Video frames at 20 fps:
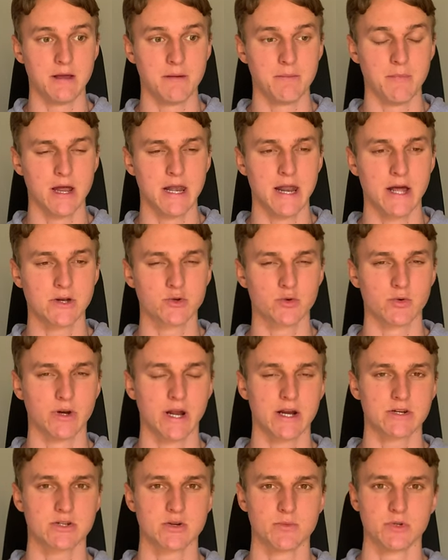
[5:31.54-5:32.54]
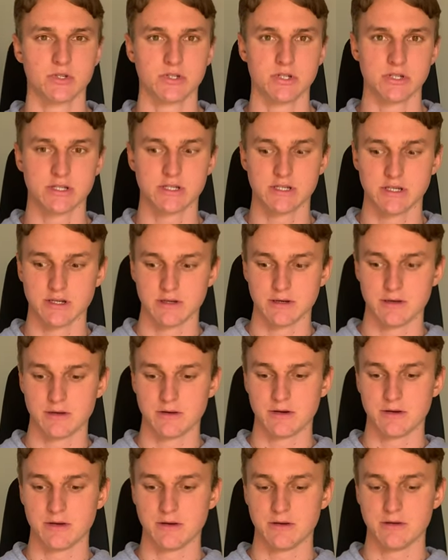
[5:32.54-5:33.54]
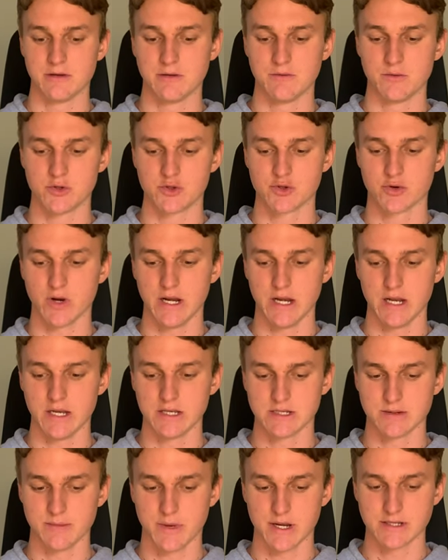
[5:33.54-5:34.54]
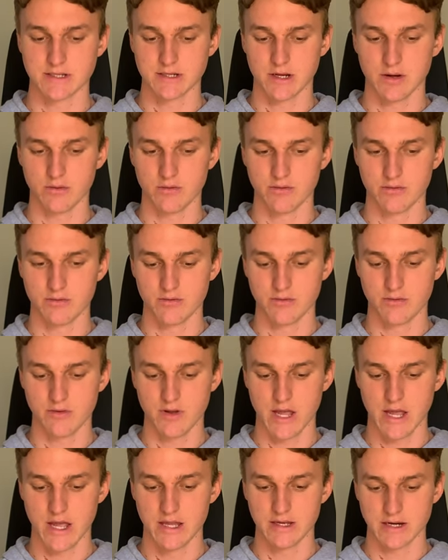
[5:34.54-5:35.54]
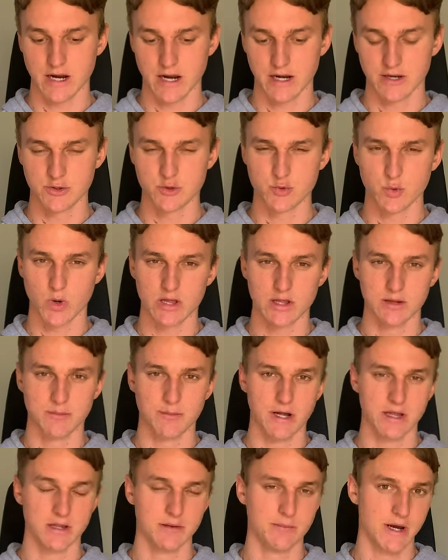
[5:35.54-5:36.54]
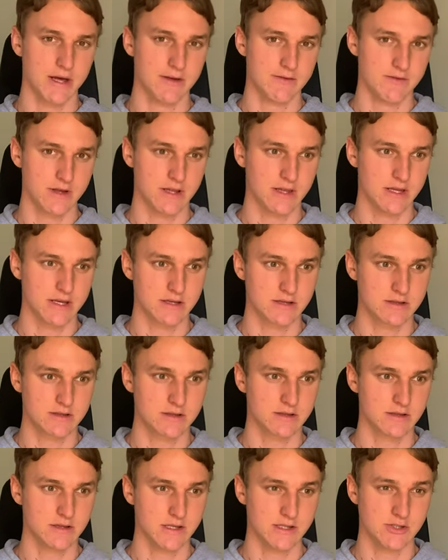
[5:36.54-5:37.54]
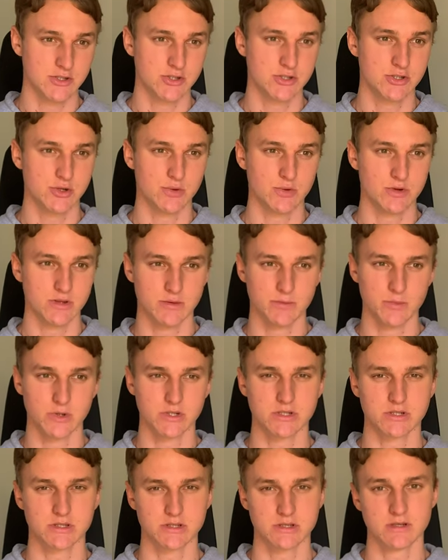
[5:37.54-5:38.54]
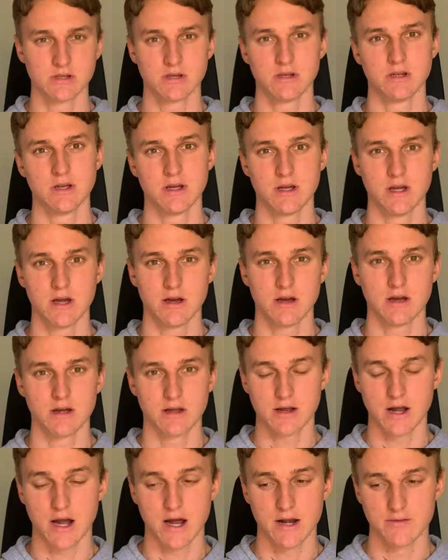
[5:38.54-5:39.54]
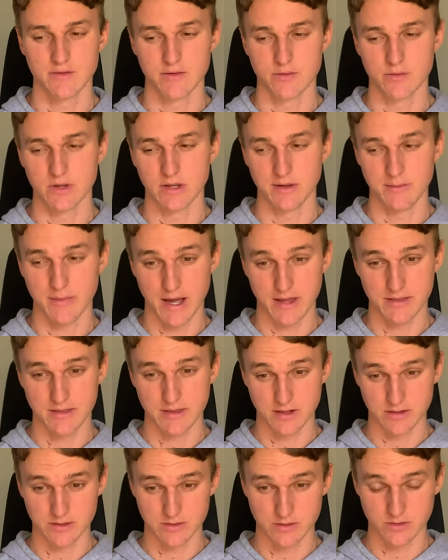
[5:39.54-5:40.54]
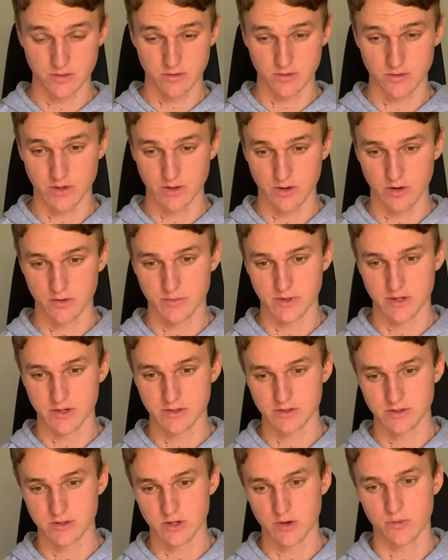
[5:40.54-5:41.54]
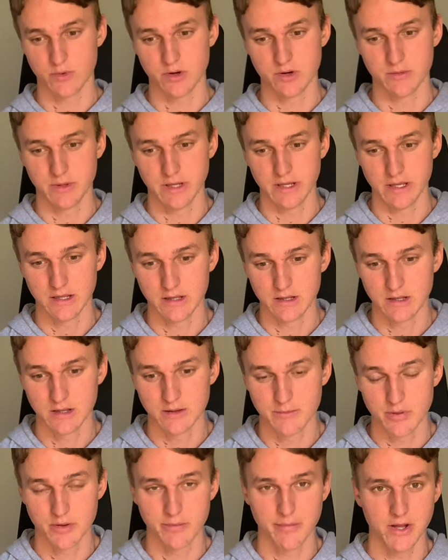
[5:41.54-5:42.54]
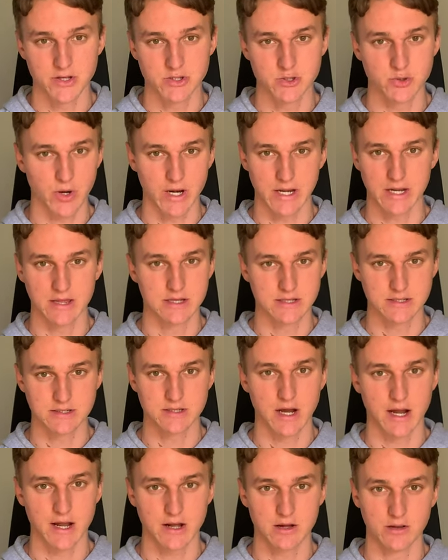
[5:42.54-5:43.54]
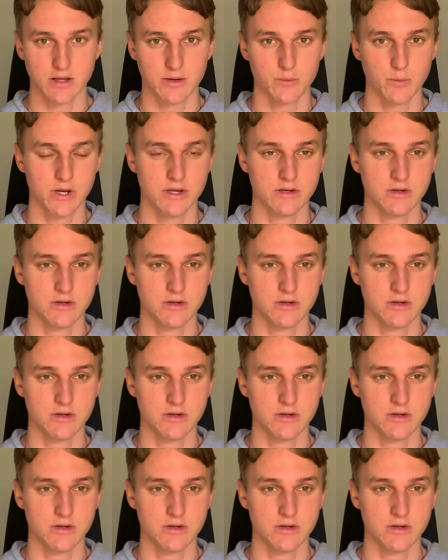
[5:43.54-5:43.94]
my natural reaction was just to retreat into myself and kind of dwell and mull in my feelings and stew in them, which is kind of a really bad thing to do, you know, because you don't want to be perpetuating this cycle. And